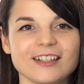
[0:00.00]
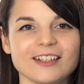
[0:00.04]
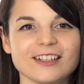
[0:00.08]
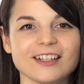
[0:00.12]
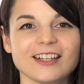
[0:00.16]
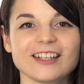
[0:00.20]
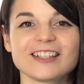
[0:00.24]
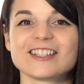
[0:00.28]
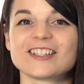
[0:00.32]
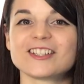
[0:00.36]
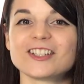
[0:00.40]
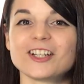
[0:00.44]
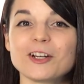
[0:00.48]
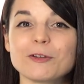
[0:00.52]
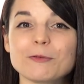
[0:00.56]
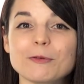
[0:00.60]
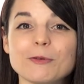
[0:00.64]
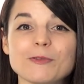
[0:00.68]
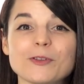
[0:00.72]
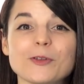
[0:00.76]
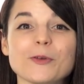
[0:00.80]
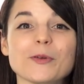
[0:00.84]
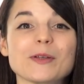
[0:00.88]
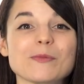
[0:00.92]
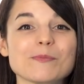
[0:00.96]
And start
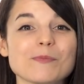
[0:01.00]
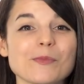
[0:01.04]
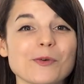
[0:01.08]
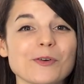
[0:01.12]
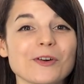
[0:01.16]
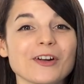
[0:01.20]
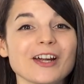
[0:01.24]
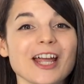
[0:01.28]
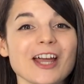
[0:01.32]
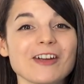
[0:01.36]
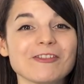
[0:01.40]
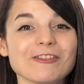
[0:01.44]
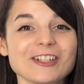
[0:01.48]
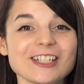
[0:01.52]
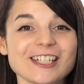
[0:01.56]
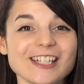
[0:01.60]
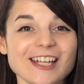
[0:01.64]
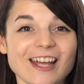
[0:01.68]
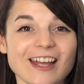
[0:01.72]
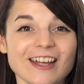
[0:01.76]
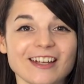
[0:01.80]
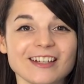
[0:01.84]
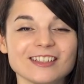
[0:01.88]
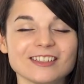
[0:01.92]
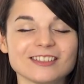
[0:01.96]
reviewing more every
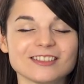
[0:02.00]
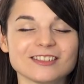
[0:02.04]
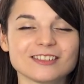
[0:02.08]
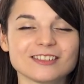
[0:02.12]
day